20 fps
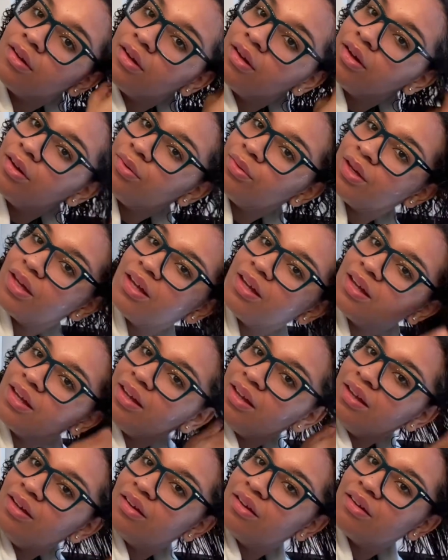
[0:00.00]

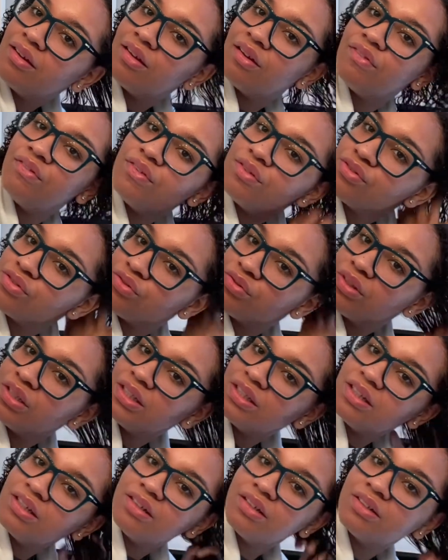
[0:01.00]
Okay, it feels
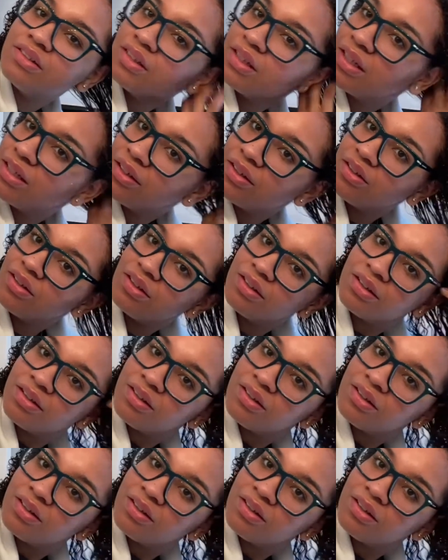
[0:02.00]
really good on the hair.